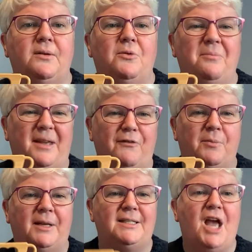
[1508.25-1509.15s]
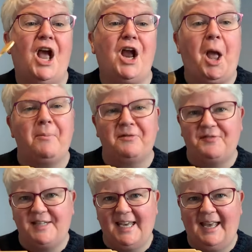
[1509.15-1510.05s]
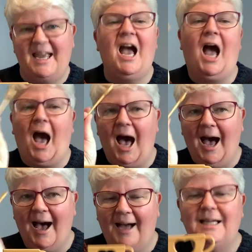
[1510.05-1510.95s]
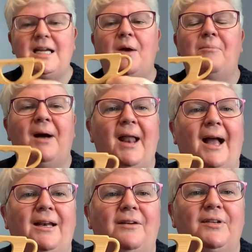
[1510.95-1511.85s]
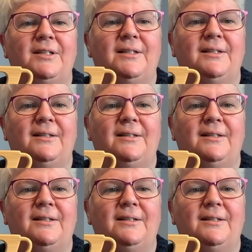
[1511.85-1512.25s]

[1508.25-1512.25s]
Won't be everybody's cup of tea, but I love it.